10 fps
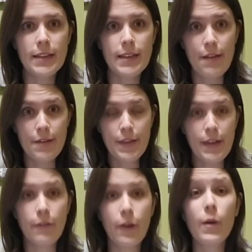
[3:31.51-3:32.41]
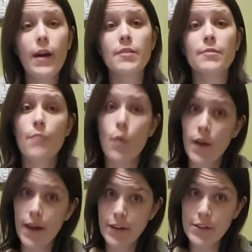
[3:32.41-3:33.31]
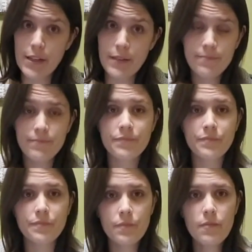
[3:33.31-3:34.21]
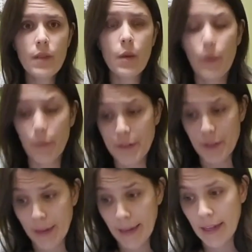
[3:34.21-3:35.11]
everything requires more energy when we're doing it.